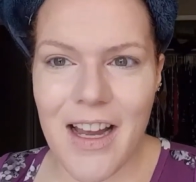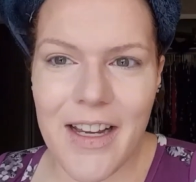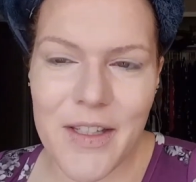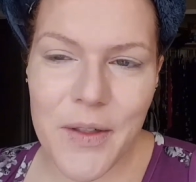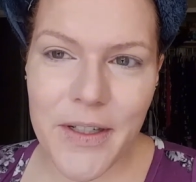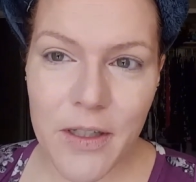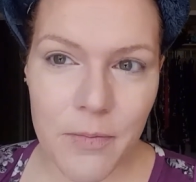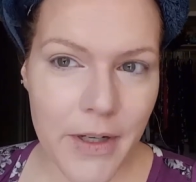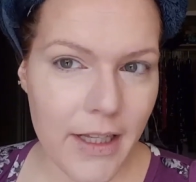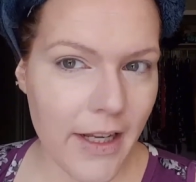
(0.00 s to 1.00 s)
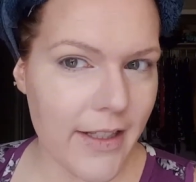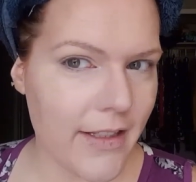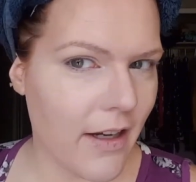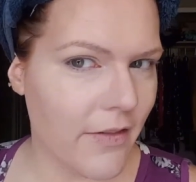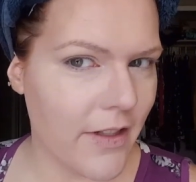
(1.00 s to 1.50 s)
Hi, so I turned my
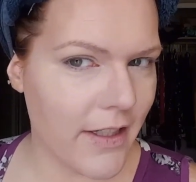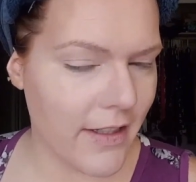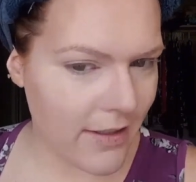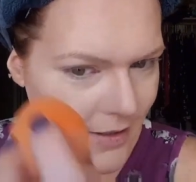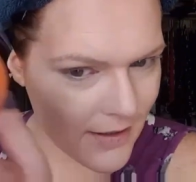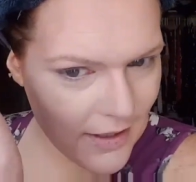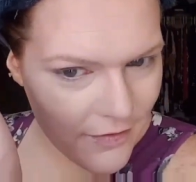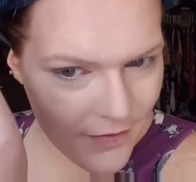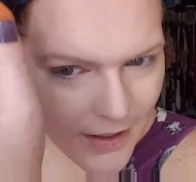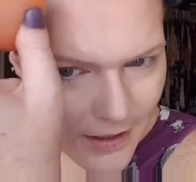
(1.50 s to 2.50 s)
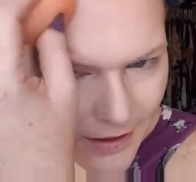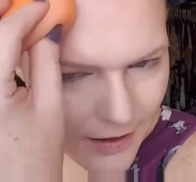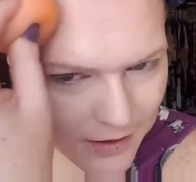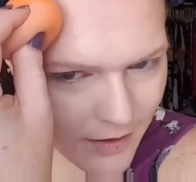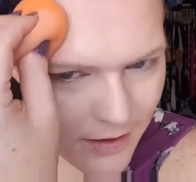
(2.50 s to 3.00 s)
lights off because I
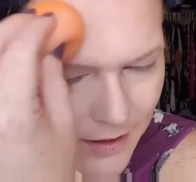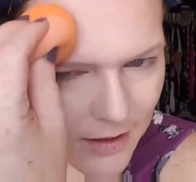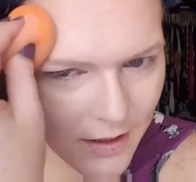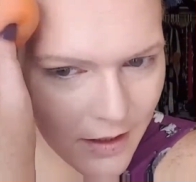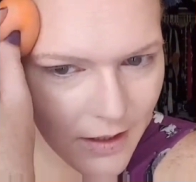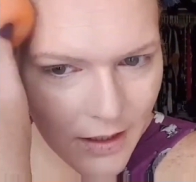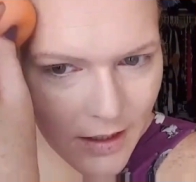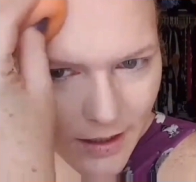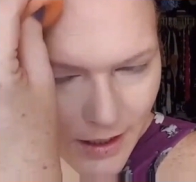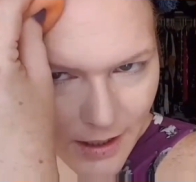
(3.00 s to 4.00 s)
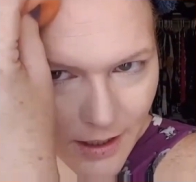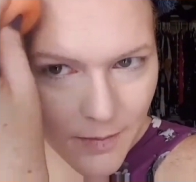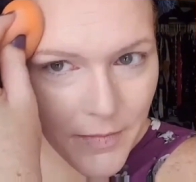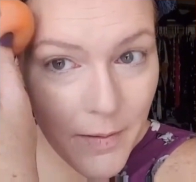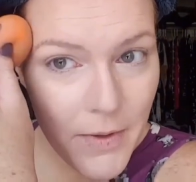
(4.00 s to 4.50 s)
figured
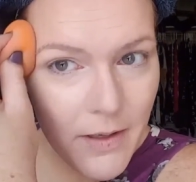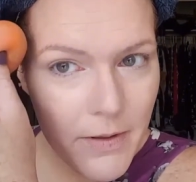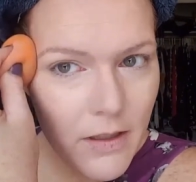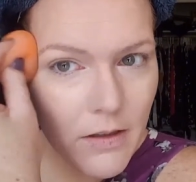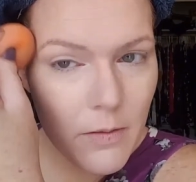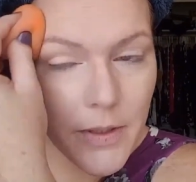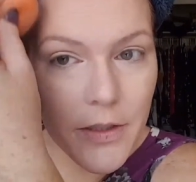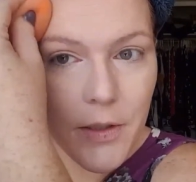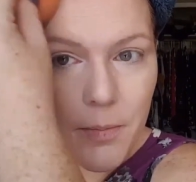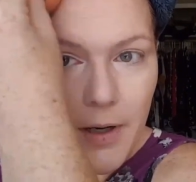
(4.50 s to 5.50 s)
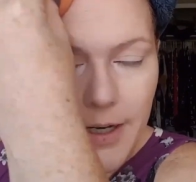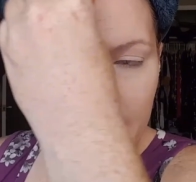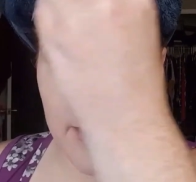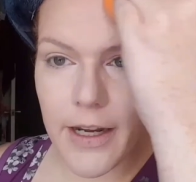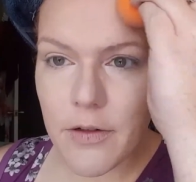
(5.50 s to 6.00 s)
um, they might have been a little bit too bright
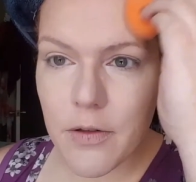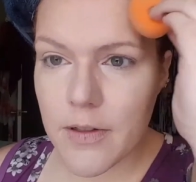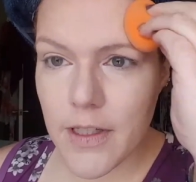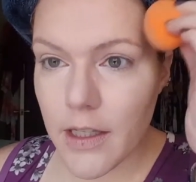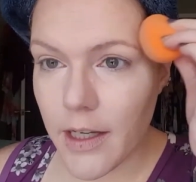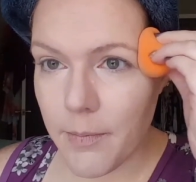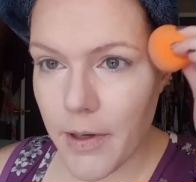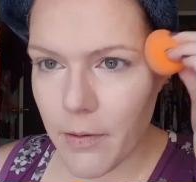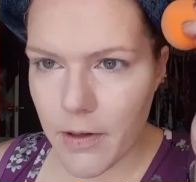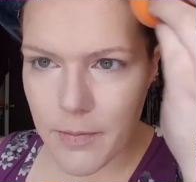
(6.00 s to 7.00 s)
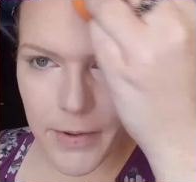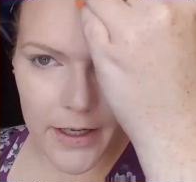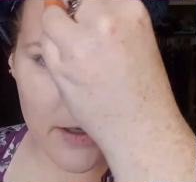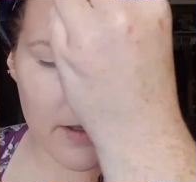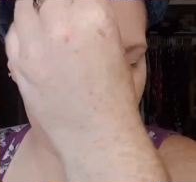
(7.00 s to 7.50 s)
and the natural sunlight might work
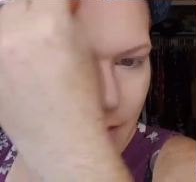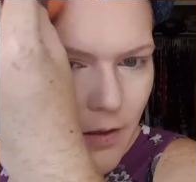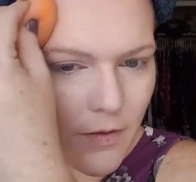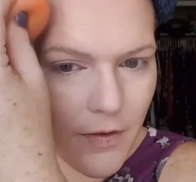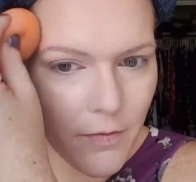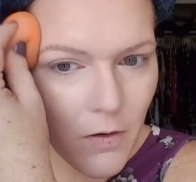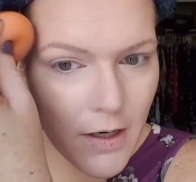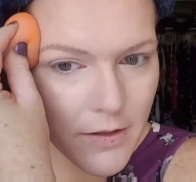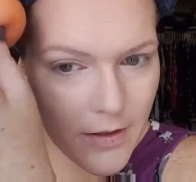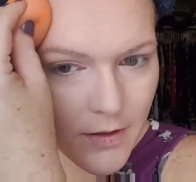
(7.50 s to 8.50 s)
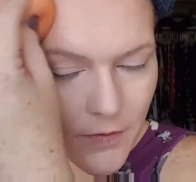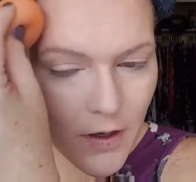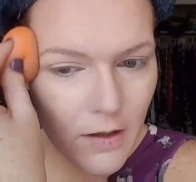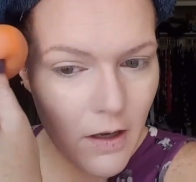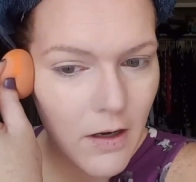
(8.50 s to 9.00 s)
better. So if you've watched this
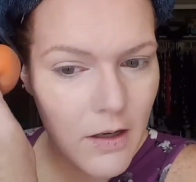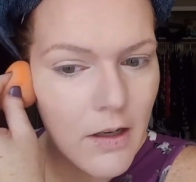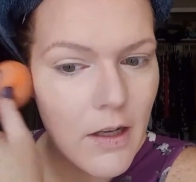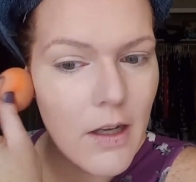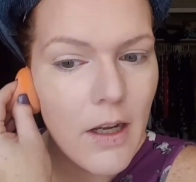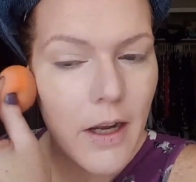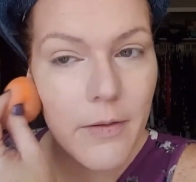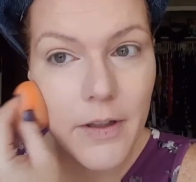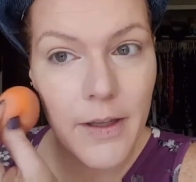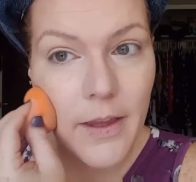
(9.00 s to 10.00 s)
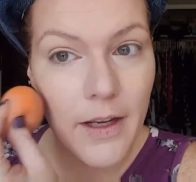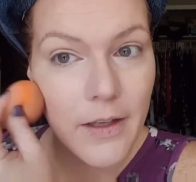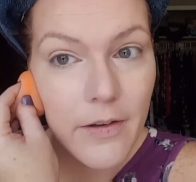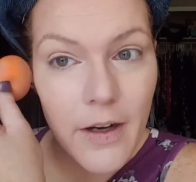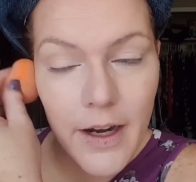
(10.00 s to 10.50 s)
far along, I really
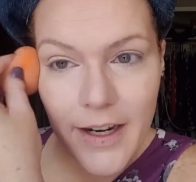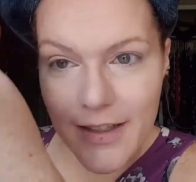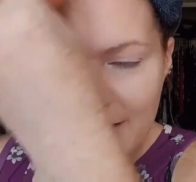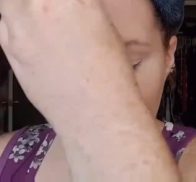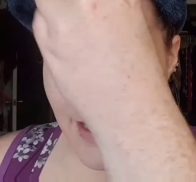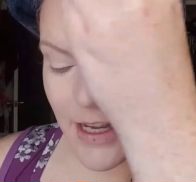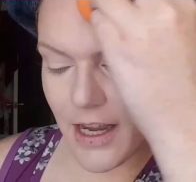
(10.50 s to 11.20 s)
thank you guys.